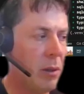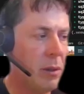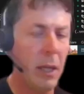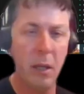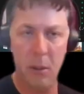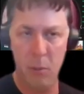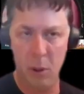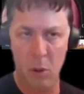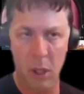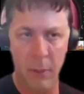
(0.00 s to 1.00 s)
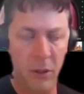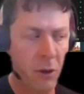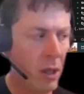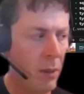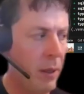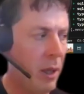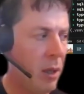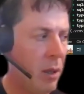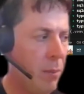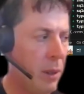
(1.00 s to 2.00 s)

It's taken the requirements document out